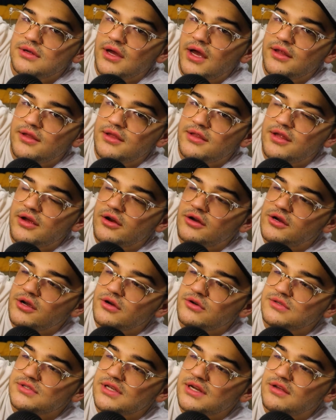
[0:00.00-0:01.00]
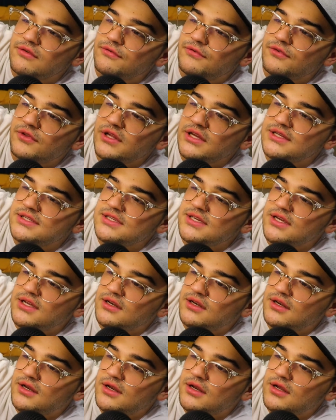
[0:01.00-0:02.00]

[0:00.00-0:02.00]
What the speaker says: And then there it goes, and it flicks it.